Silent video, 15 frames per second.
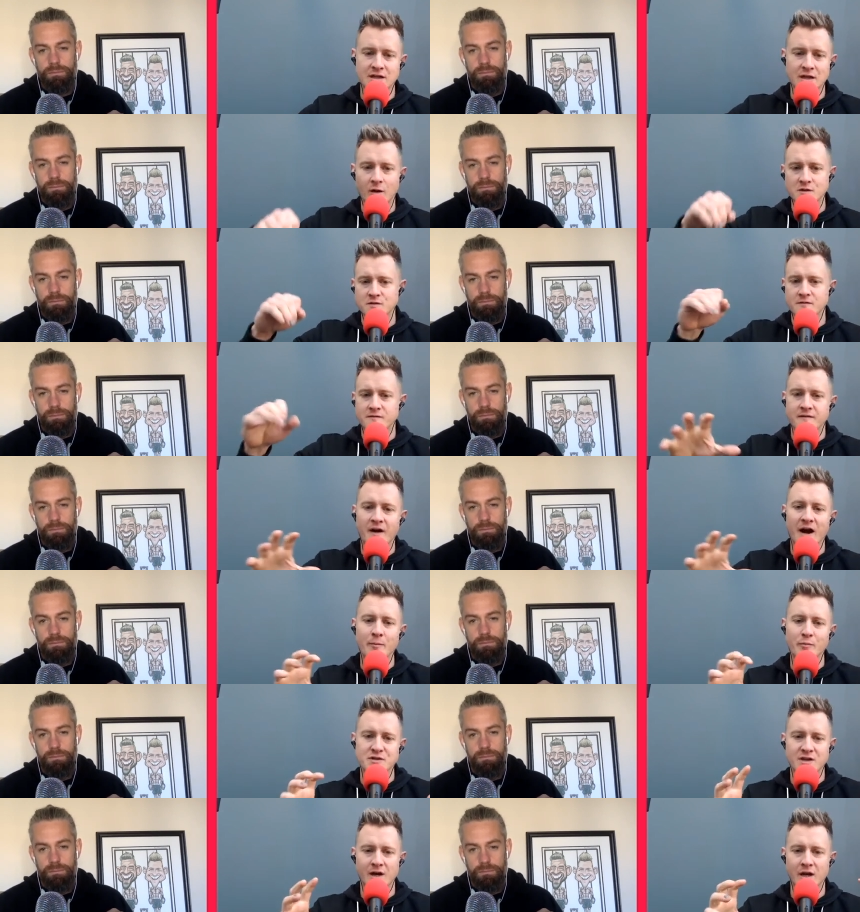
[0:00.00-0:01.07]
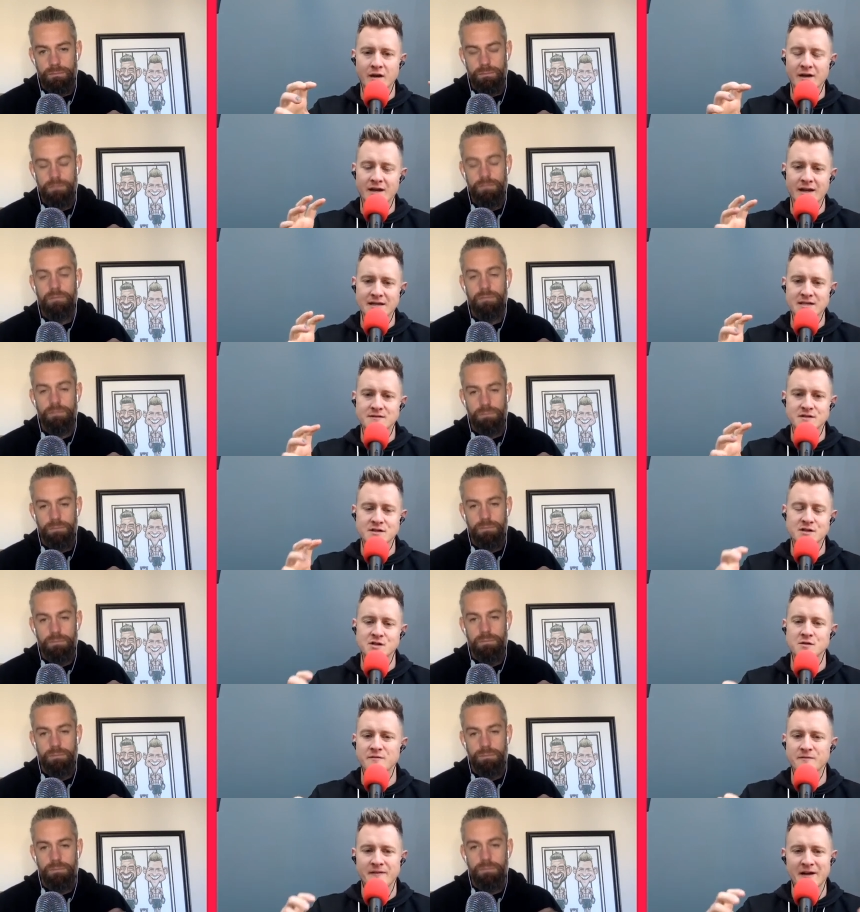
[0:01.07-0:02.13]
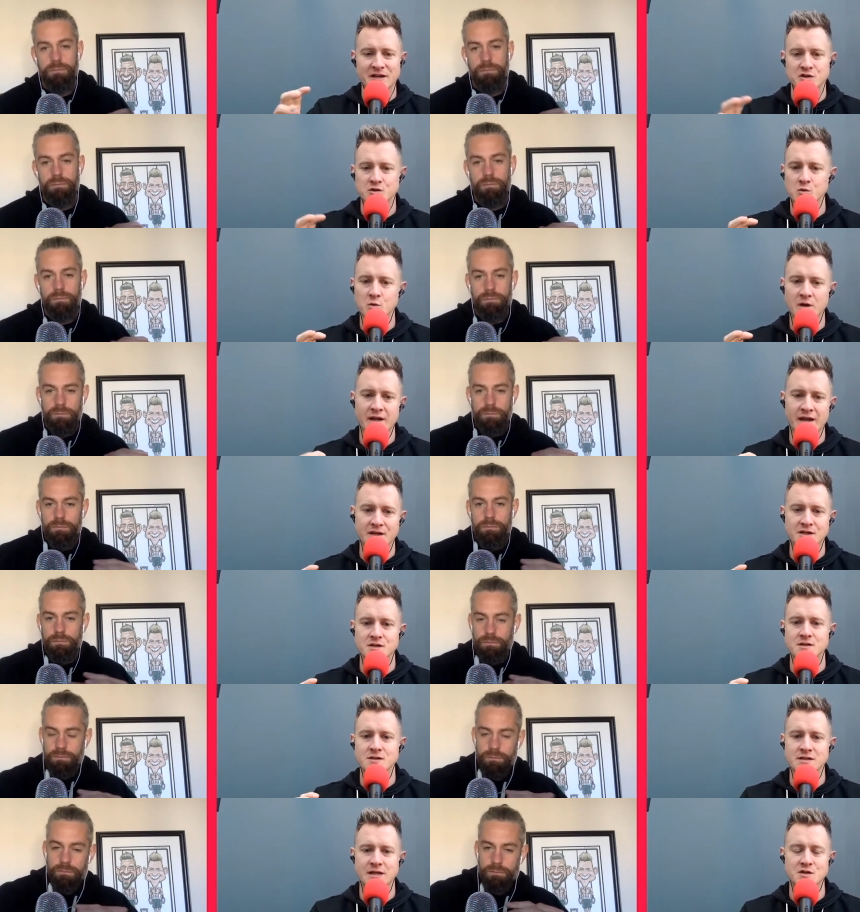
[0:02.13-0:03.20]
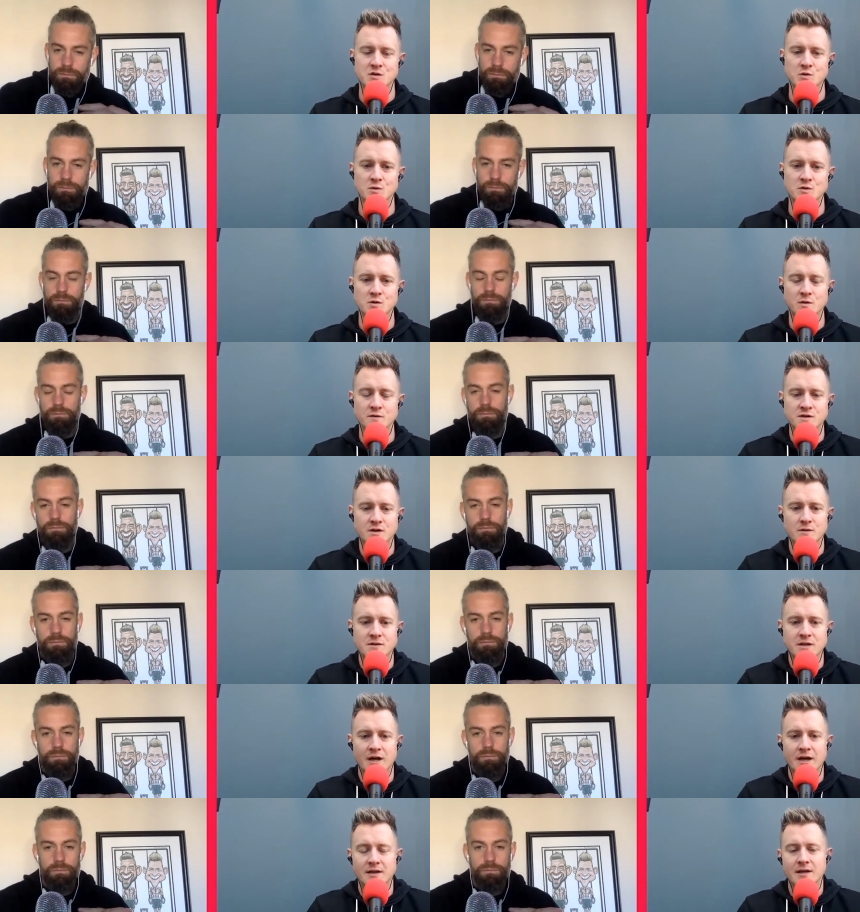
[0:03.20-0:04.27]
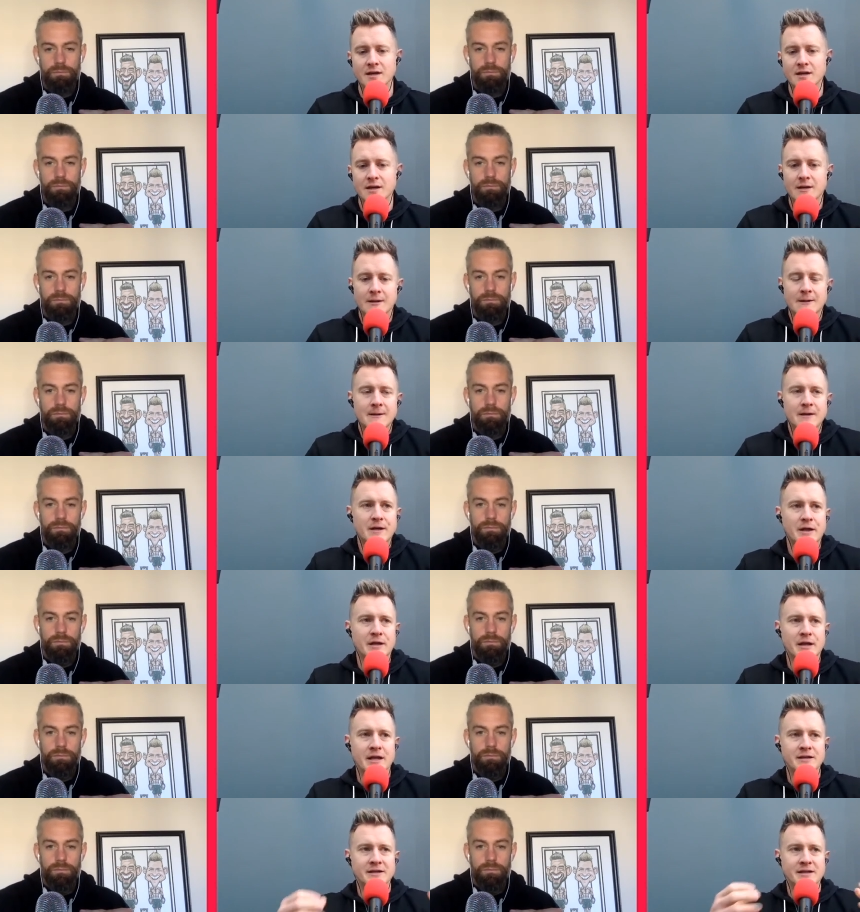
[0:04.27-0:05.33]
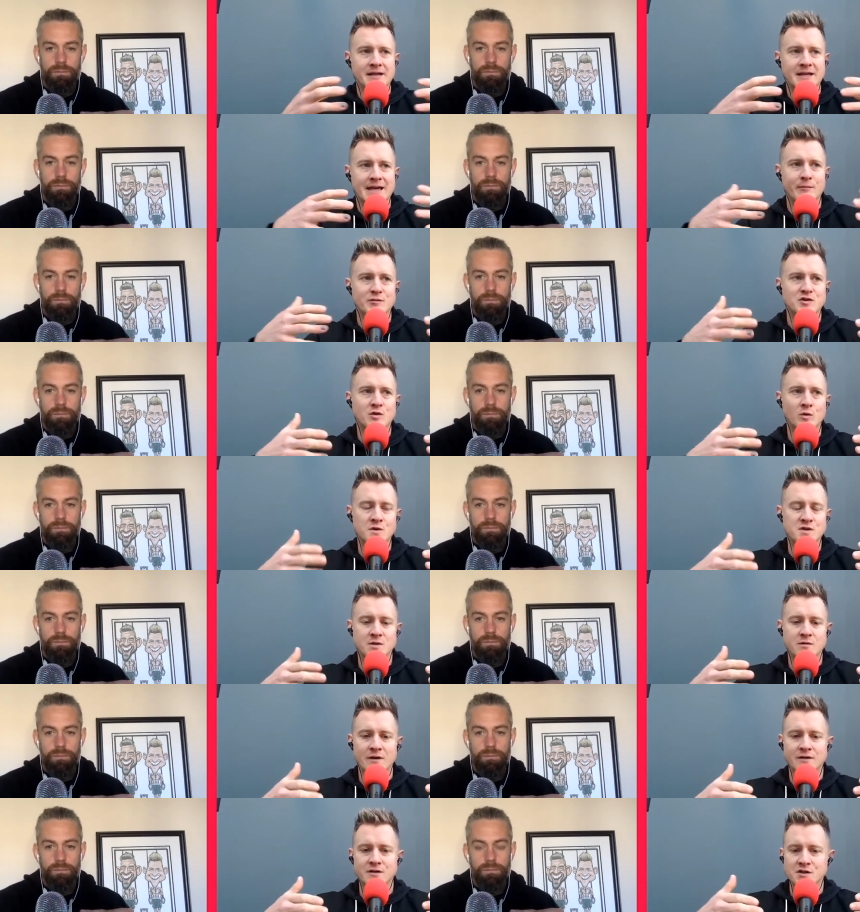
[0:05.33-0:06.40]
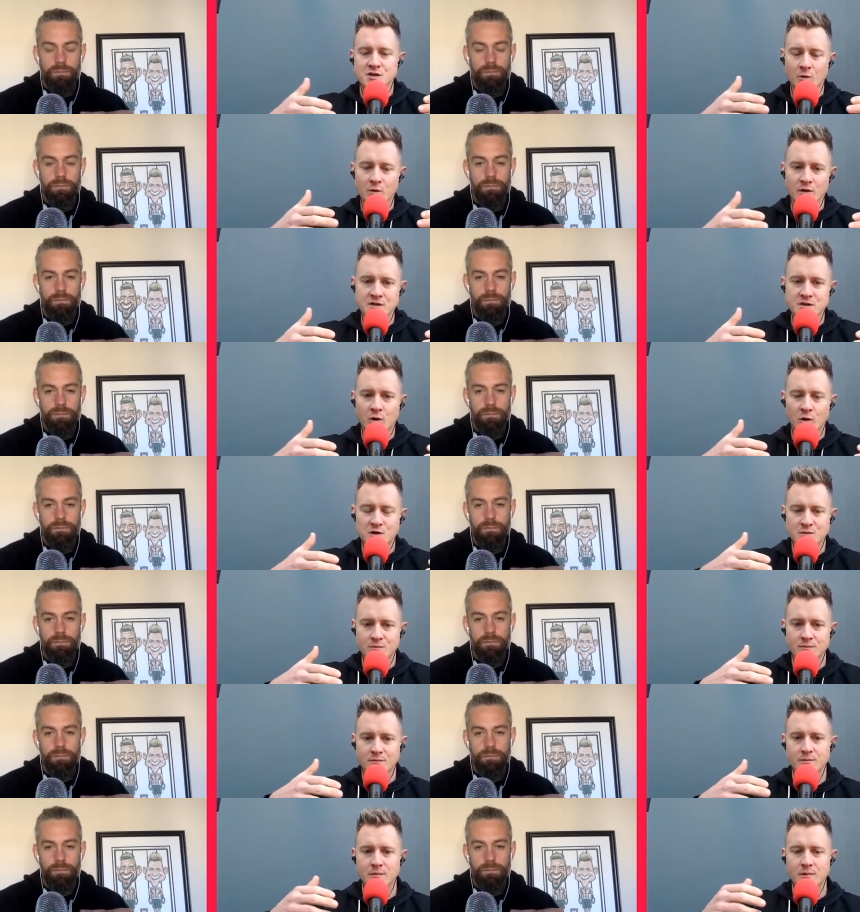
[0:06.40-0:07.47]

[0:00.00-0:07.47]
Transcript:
Speaker 1: lots of fibrous kind of connective tissue, fascial connections, that sort of stuff. So it's like, and, and the, the capsule also around the shoulder has got some.